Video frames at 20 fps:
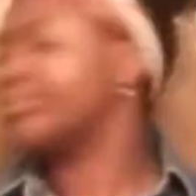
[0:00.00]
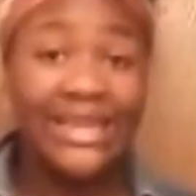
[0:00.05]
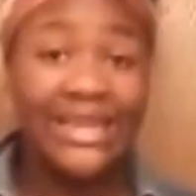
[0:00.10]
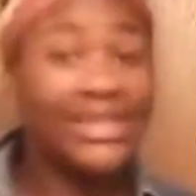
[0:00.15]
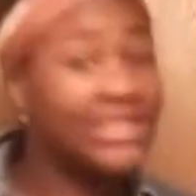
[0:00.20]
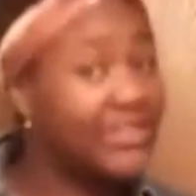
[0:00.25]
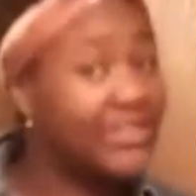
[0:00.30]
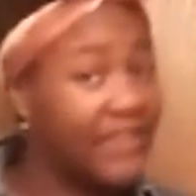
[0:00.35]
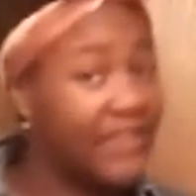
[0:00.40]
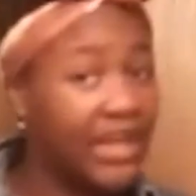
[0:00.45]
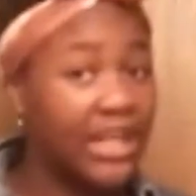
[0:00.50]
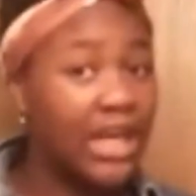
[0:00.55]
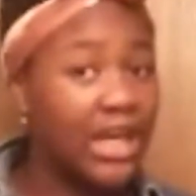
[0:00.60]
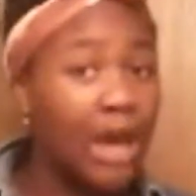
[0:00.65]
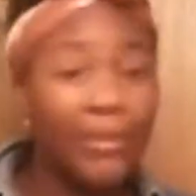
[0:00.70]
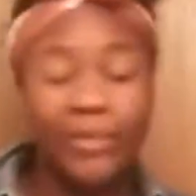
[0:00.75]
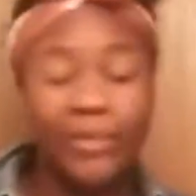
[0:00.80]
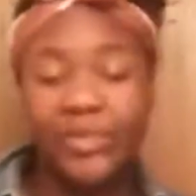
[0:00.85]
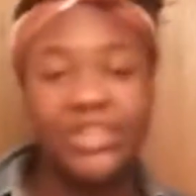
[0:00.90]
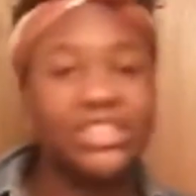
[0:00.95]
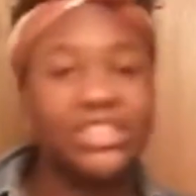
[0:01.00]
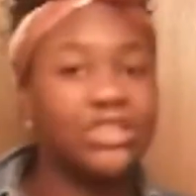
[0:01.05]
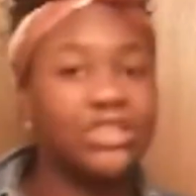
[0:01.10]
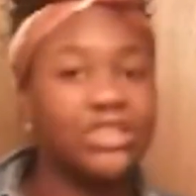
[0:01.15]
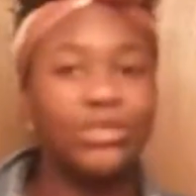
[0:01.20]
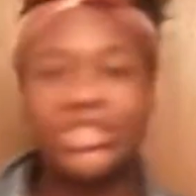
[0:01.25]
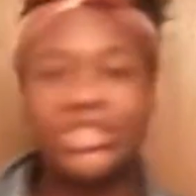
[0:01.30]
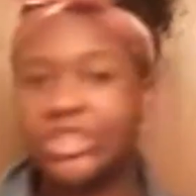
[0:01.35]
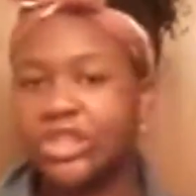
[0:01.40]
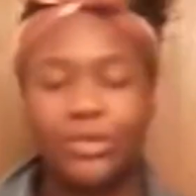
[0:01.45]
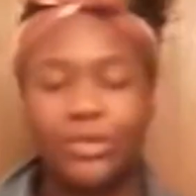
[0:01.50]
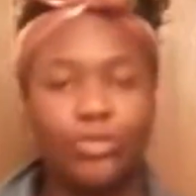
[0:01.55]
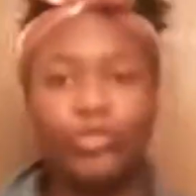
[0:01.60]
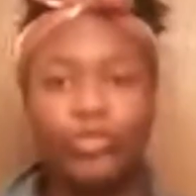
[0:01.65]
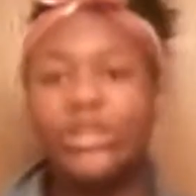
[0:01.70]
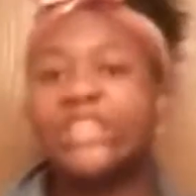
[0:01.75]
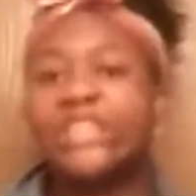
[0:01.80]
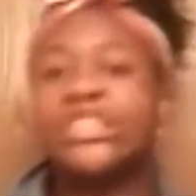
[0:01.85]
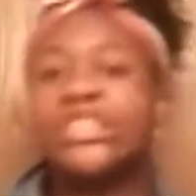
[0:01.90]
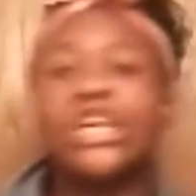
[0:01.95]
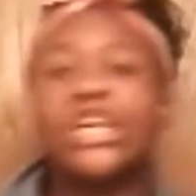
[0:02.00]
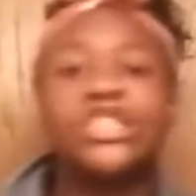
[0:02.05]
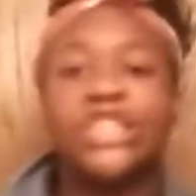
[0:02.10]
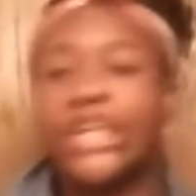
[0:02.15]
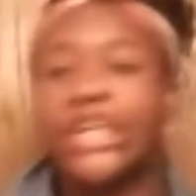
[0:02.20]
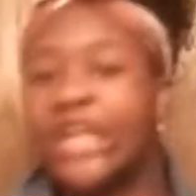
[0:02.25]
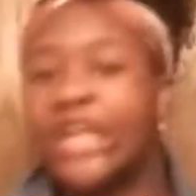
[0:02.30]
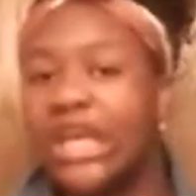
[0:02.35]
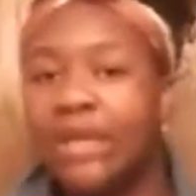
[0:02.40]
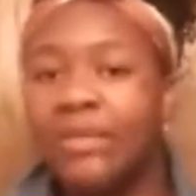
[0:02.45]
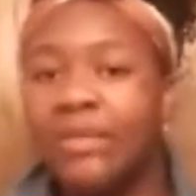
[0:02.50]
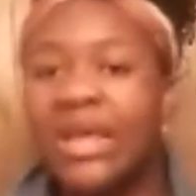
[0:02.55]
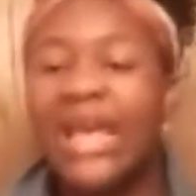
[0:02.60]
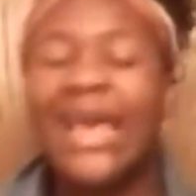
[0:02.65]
In this video, I'm gonna do this research of him.